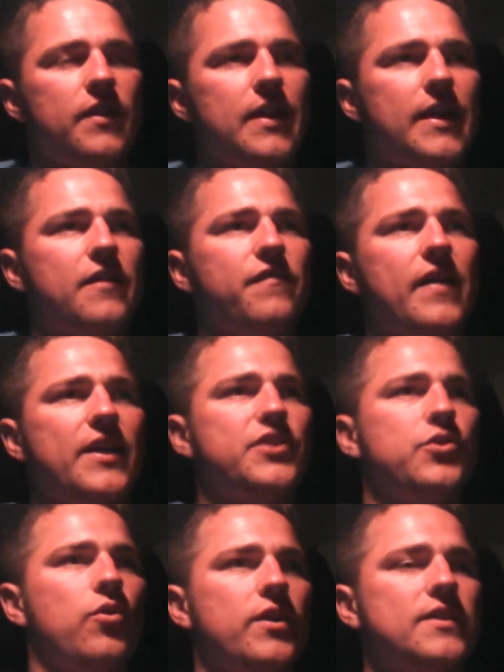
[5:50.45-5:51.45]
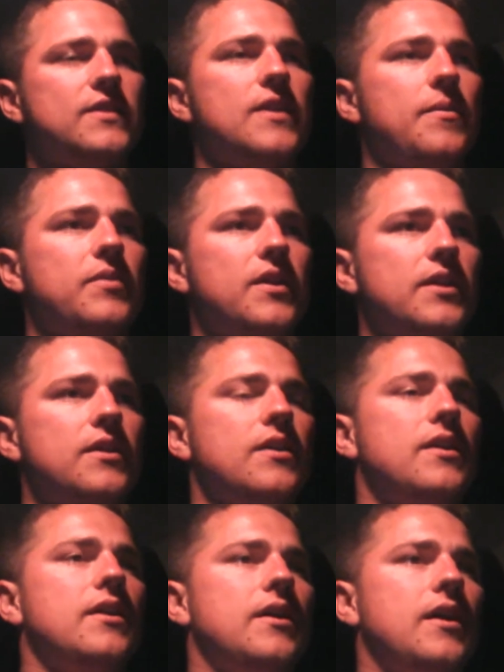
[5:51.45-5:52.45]
Like if I join something
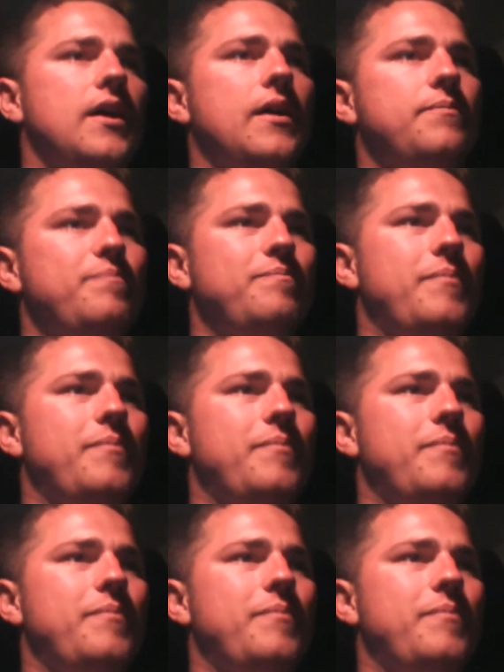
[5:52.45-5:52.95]
uh,